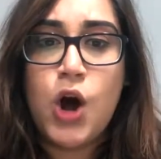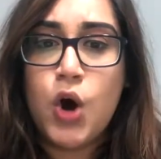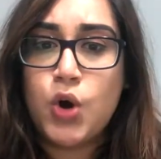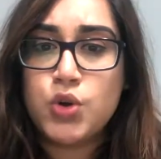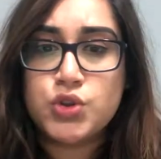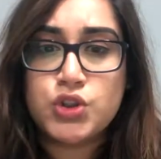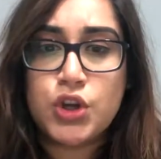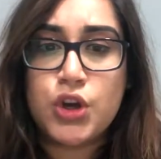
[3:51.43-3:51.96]

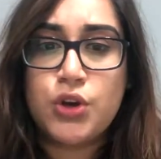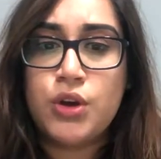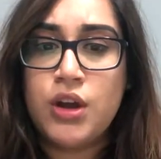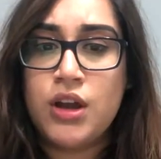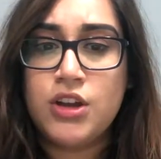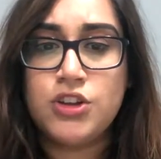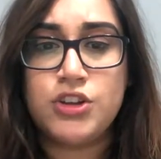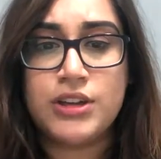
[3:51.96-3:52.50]
Also,
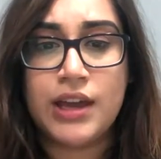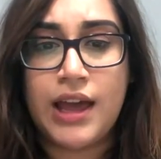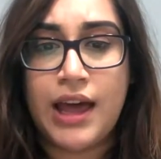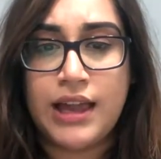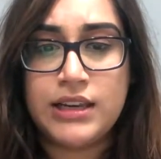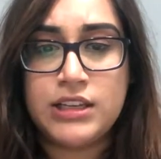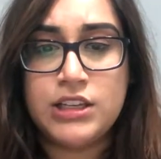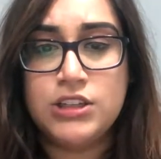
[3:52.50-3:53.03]
you
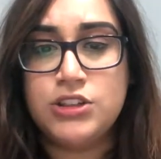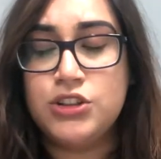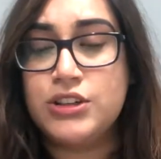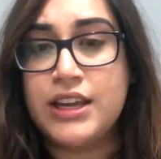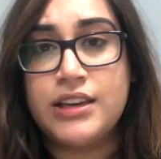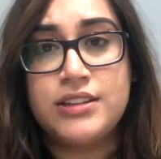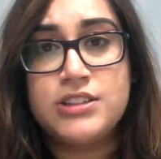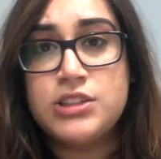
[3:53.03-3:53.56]

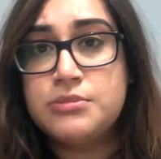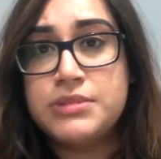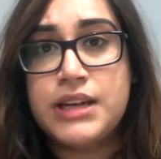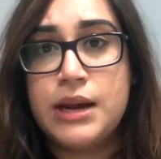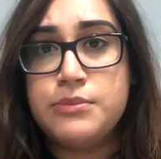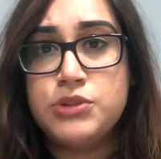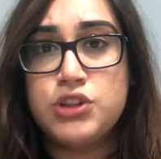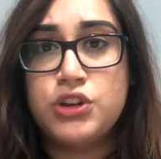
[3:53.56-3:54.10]
can
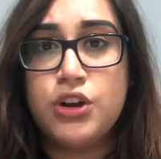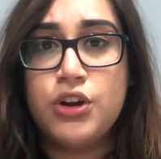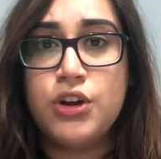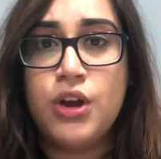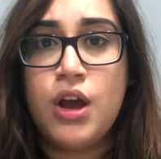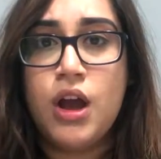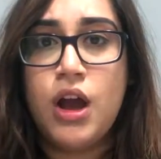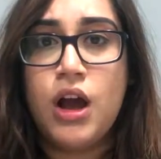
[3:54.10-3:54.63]
sometimes
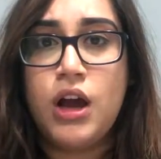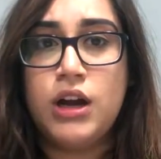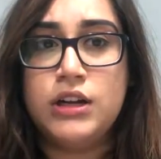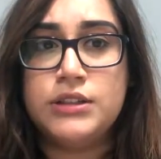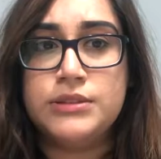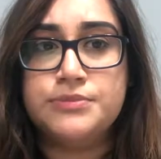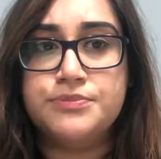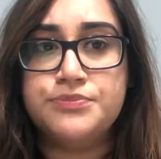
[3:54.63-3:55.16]

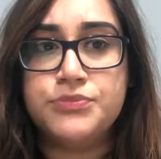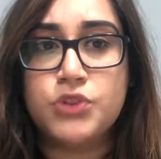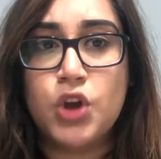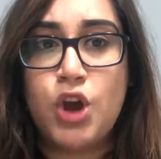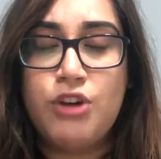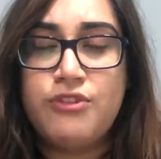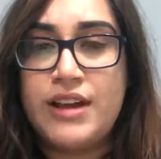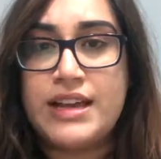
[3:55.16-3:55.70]

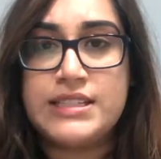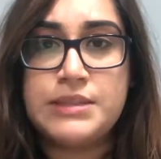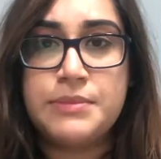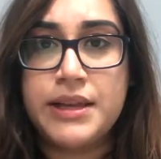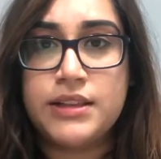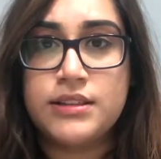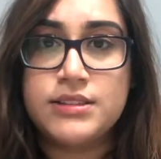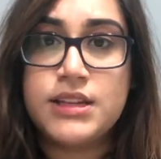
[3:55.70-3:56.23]

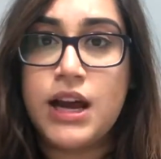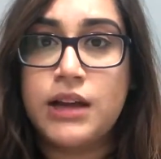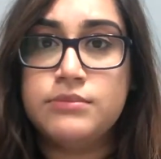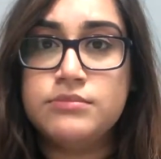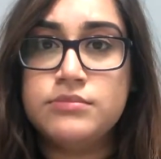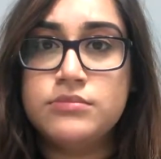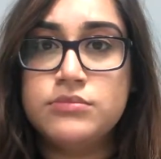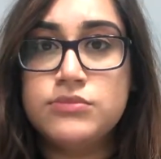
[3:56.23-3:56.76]
overestimate the
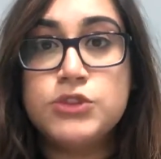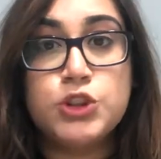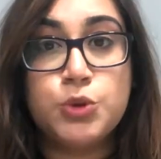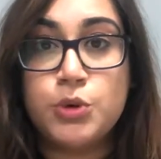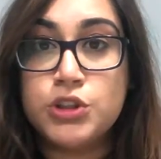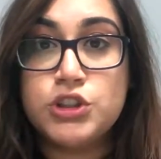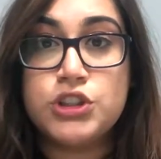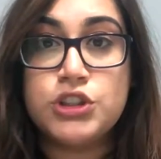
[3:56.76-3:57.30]
time you
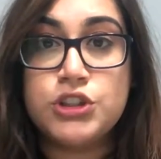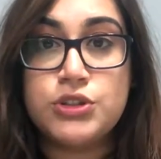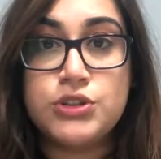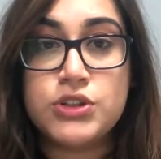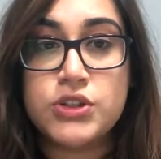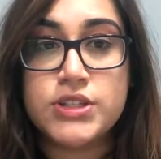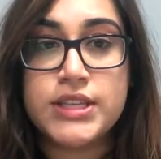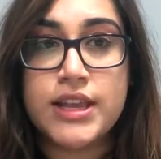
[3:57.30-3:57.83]
want to
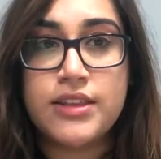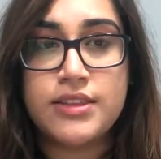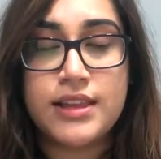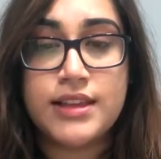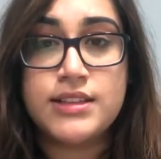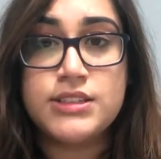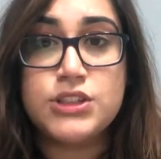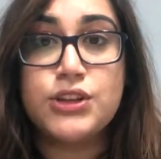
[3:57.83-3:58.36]
use on certain
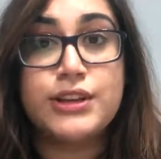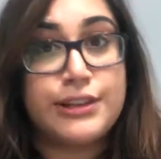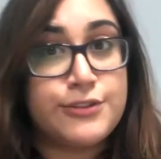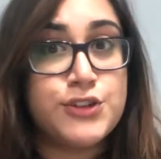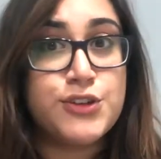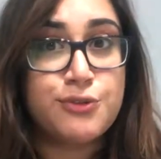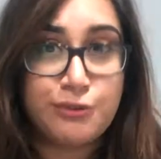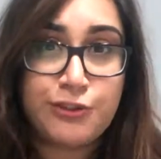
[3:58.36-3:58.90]
things, so it
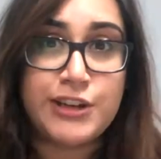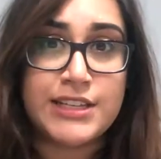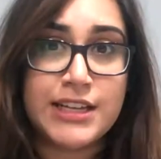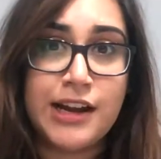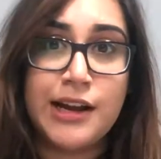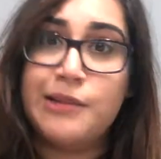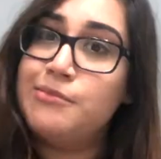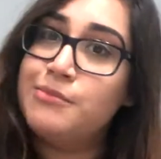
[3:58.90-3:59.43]
gives you free
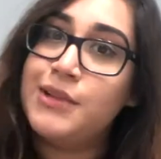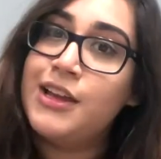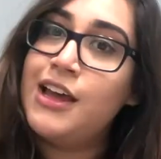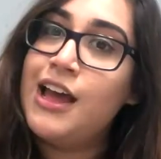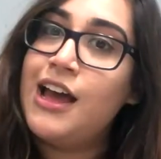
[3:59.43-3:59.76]
time.